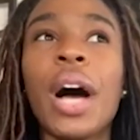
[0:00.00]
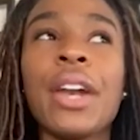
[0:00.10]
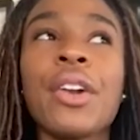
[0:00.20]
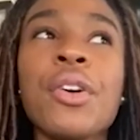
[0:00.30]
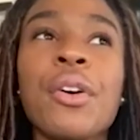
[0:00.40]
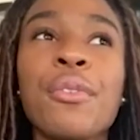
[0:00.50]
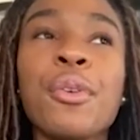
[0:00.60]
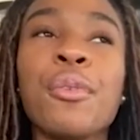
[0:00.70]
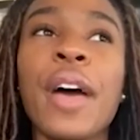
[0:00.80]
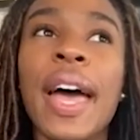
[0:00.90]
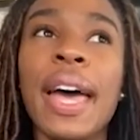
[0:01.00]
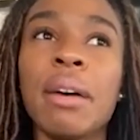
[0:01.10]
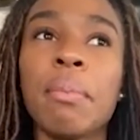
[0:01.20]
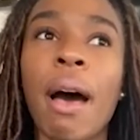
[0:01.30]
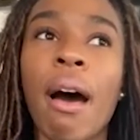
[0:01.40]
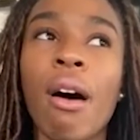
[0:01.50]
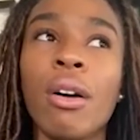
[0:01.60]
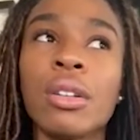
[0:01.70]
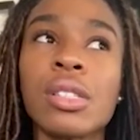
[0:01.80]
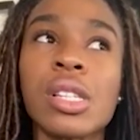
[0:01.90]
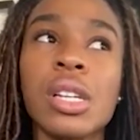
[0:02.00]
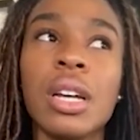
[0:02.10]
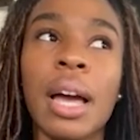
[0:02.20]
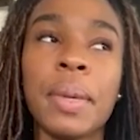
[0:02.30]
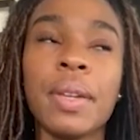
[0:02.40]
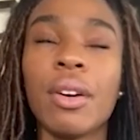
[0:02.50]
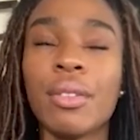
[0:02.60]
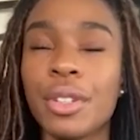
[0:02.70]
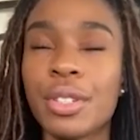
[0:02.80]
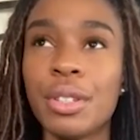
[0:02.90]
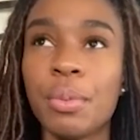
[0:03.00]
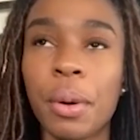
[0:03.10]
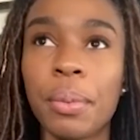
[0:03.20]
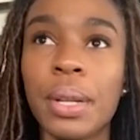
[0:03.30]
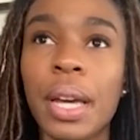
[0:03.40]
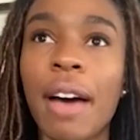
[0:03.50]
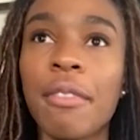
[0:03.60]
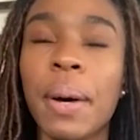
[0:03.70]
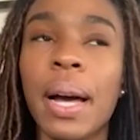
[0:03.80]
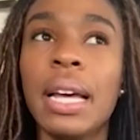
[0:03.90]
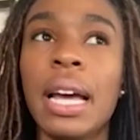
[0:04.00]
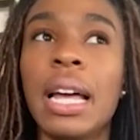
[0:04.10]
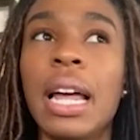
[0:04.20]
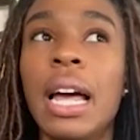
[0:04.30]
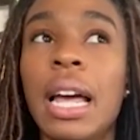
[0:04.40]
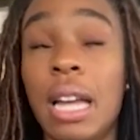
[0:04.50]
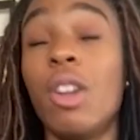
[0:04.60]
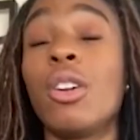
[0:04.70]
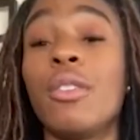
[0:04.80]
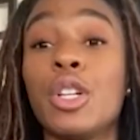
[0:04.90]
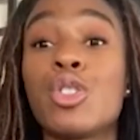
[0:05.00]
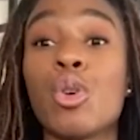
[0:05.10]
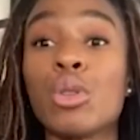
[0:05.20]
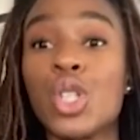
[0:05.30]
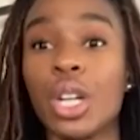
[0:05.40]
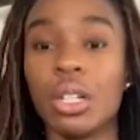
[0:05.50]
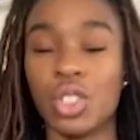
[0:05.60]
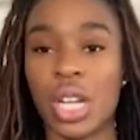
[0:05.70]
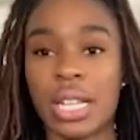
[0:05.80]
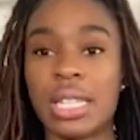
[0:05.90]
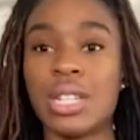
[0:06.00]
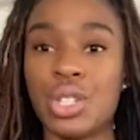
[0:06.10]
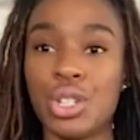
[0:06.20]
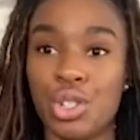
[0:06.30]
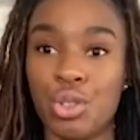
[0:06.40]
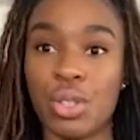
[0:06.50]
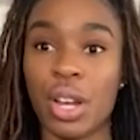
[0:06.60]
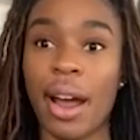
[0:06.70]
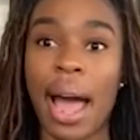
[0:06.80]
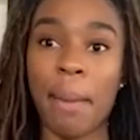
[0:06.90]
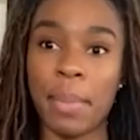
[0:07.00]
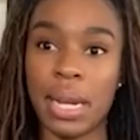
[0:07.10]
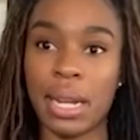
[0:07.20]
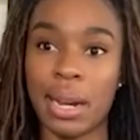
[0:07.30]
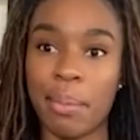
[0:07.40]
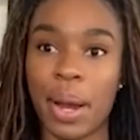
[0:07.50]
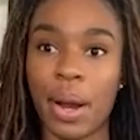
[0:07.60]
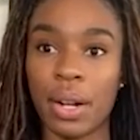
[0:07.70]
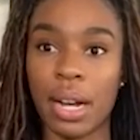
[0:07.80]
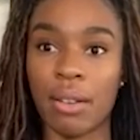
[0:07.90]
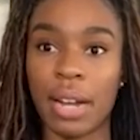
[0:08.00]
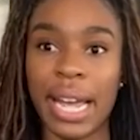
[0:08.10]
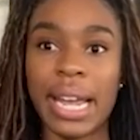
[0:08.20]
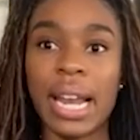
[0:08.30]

I don't know if you've heard about, I mean, obviously you probably have, but a lot of the social justice issues that are happening in America, right?